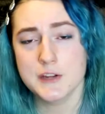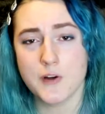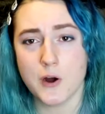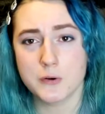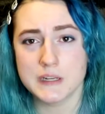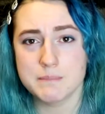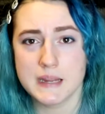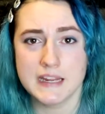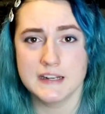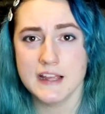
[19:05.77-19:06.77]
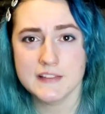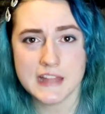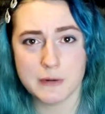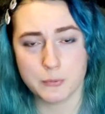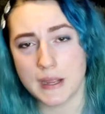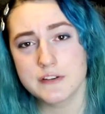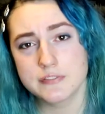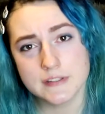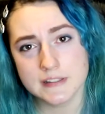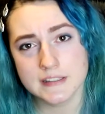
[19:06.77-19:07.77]
You've already made that
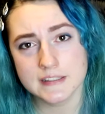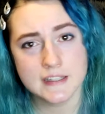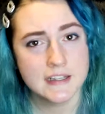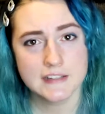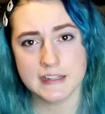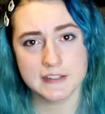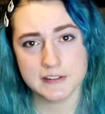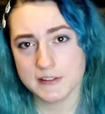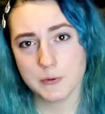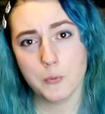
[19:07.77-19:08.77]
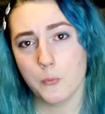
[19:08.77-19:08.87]
red filling. Like,